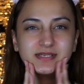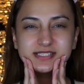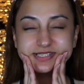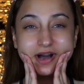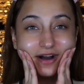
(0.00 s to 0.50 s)

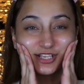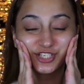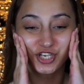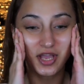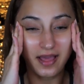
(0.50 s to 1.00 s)

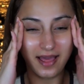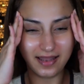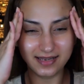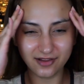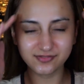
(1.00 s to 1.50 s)
massage
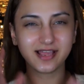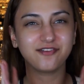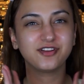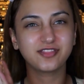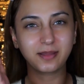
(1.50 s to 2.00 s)
and lift
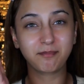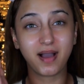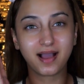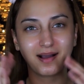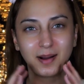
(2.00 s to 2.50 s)
everything
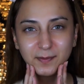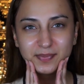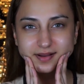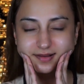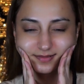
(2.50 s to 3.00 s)
back up.